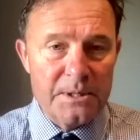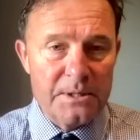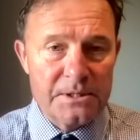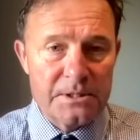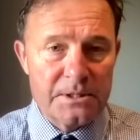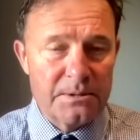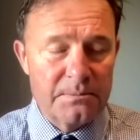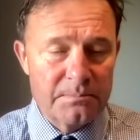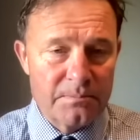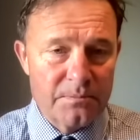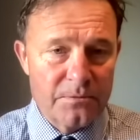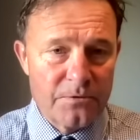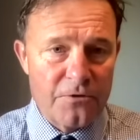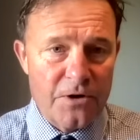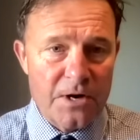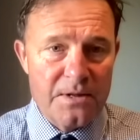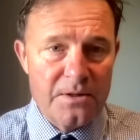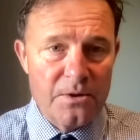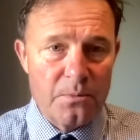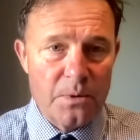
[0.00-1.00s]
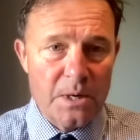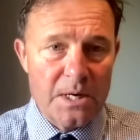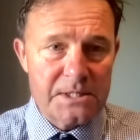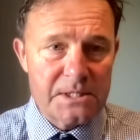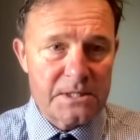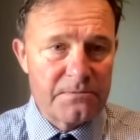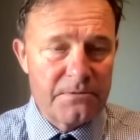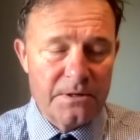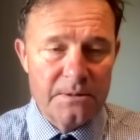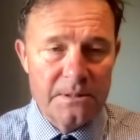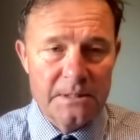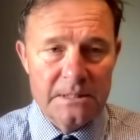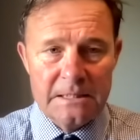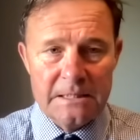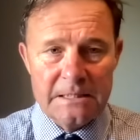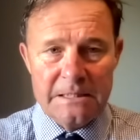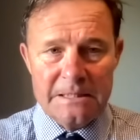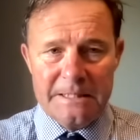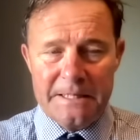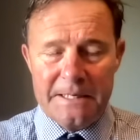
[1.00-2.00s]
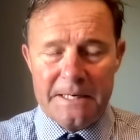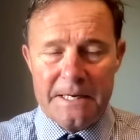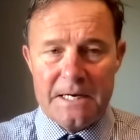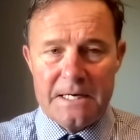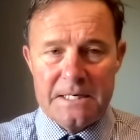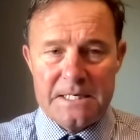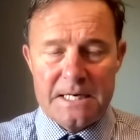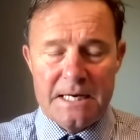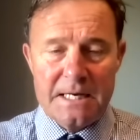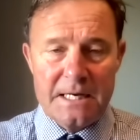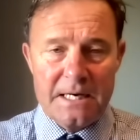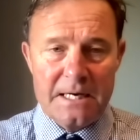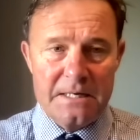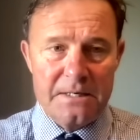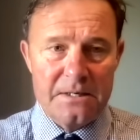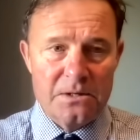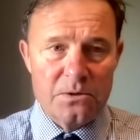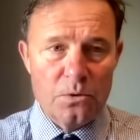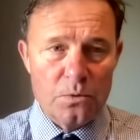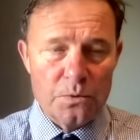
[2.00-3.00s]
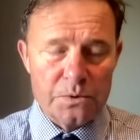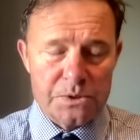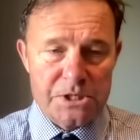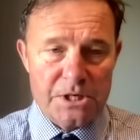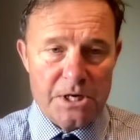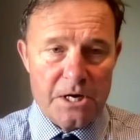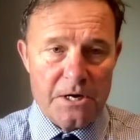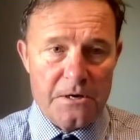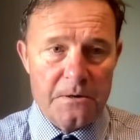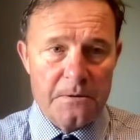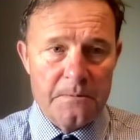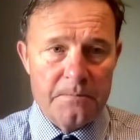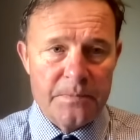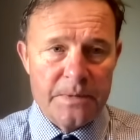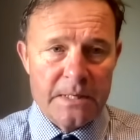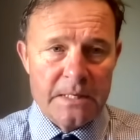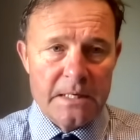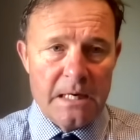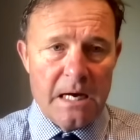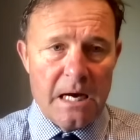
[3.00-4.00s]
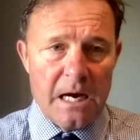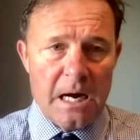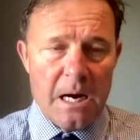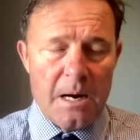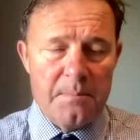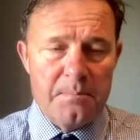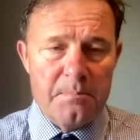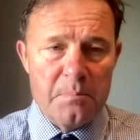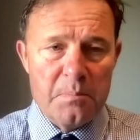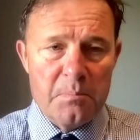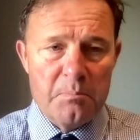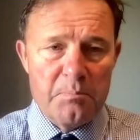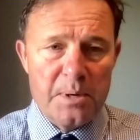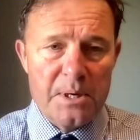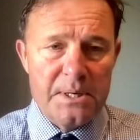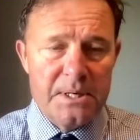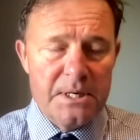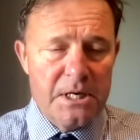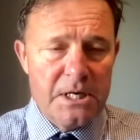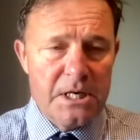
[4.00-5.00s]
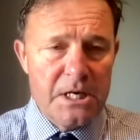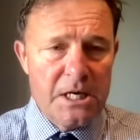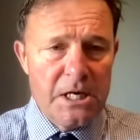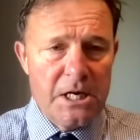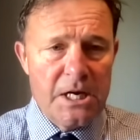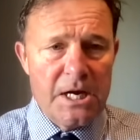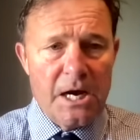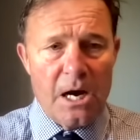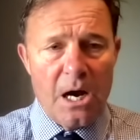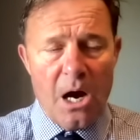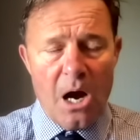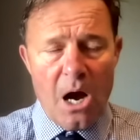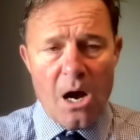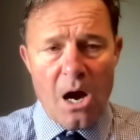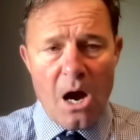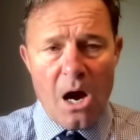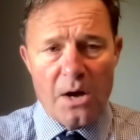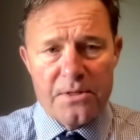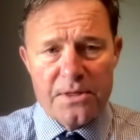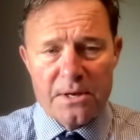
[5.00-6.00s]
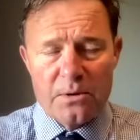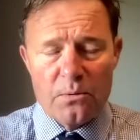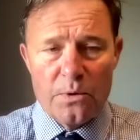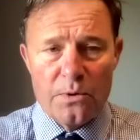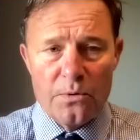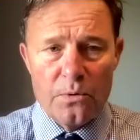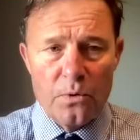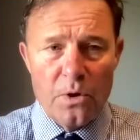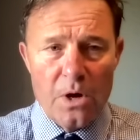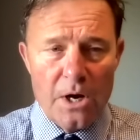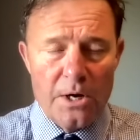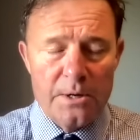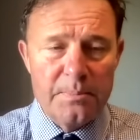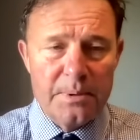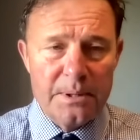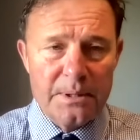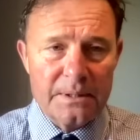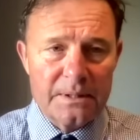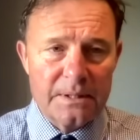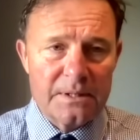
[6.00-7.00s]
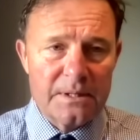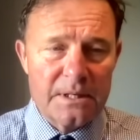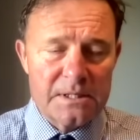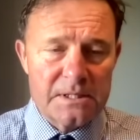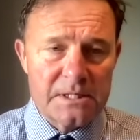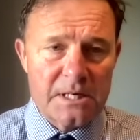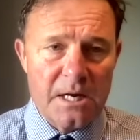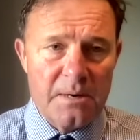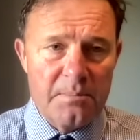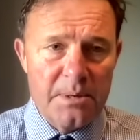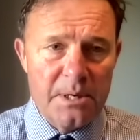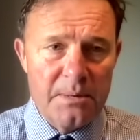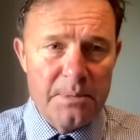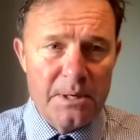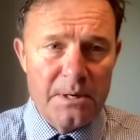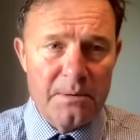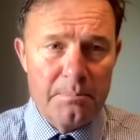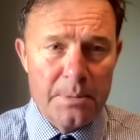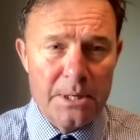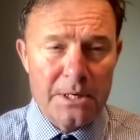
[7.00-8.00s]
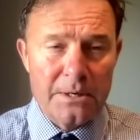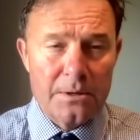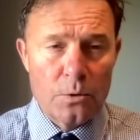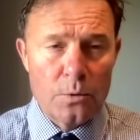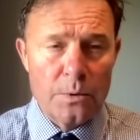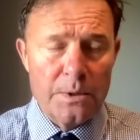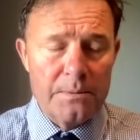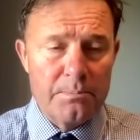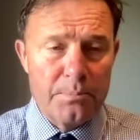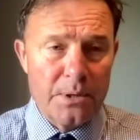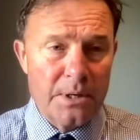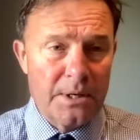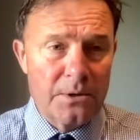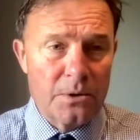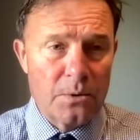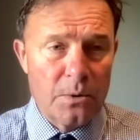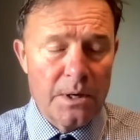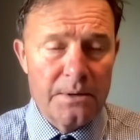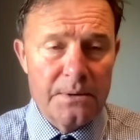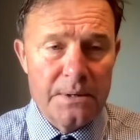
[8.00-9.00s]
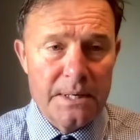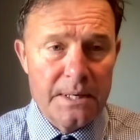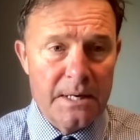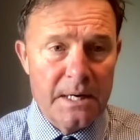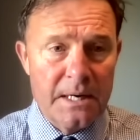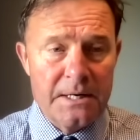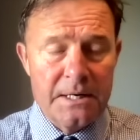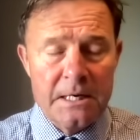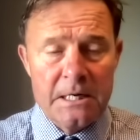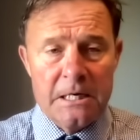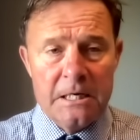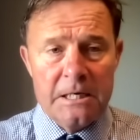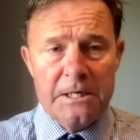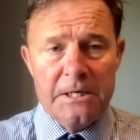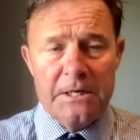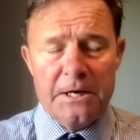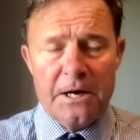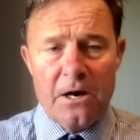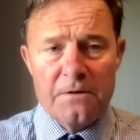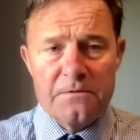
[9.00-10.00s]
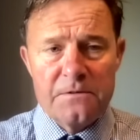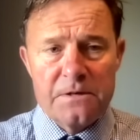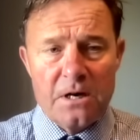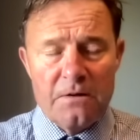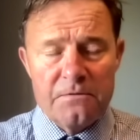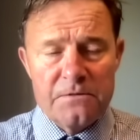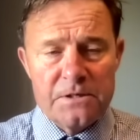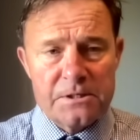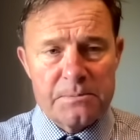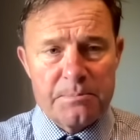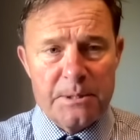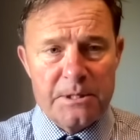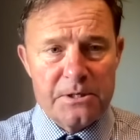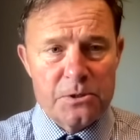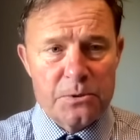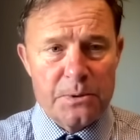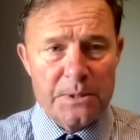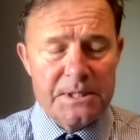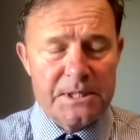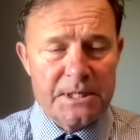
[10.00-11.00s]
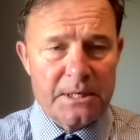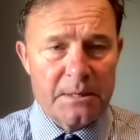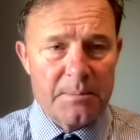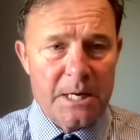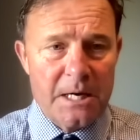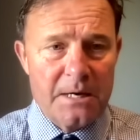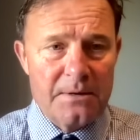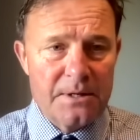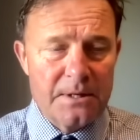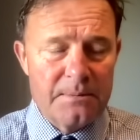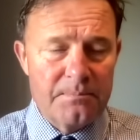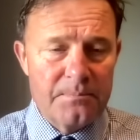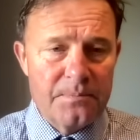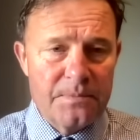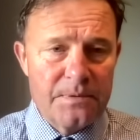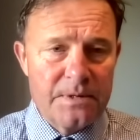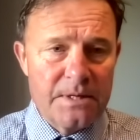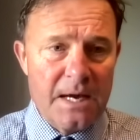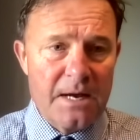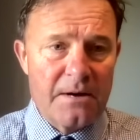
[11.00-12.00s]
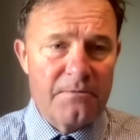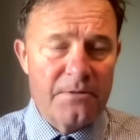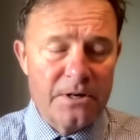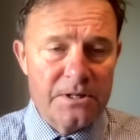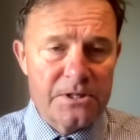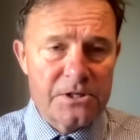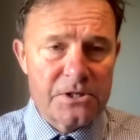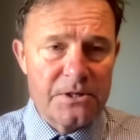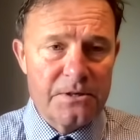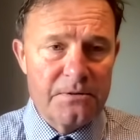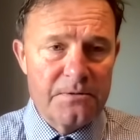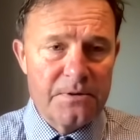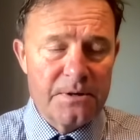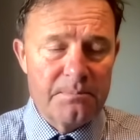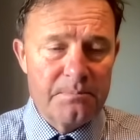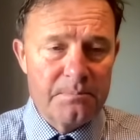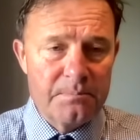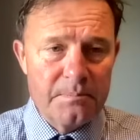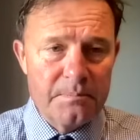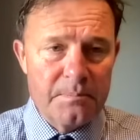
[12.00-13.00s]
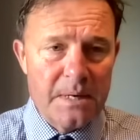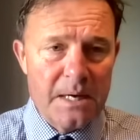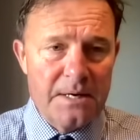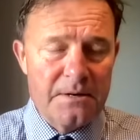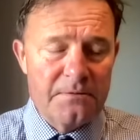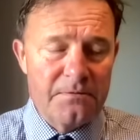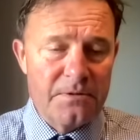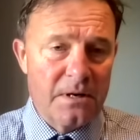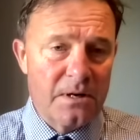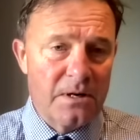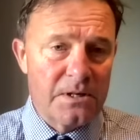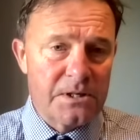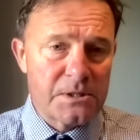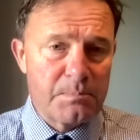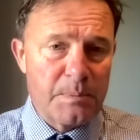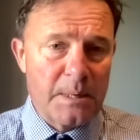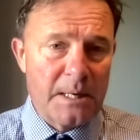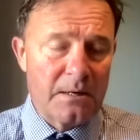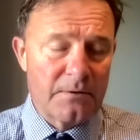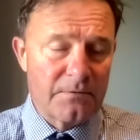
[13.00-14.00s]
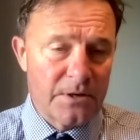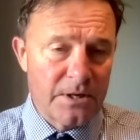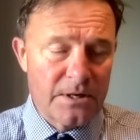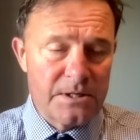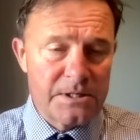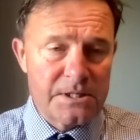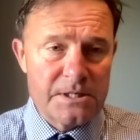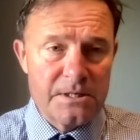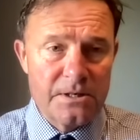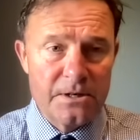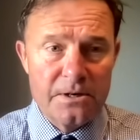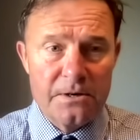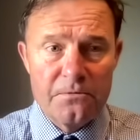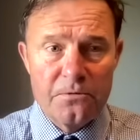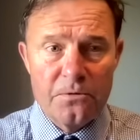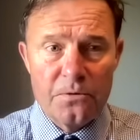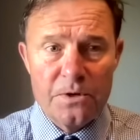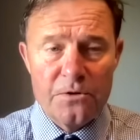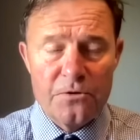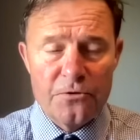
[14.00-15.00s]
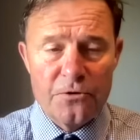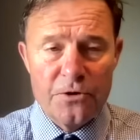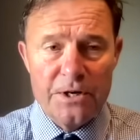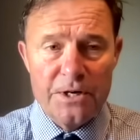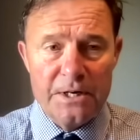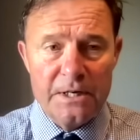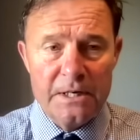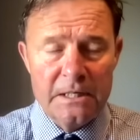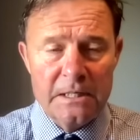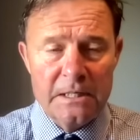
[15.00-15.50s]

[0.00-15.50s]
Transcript: to threaten the West for, you know, a decade or so. But yeah, I think we're all hoping that there's going to be a bit of quid pro quo here. And, you know, I've just been tweeting about the anniversary of the end of the last Battle of Kursk in 1943,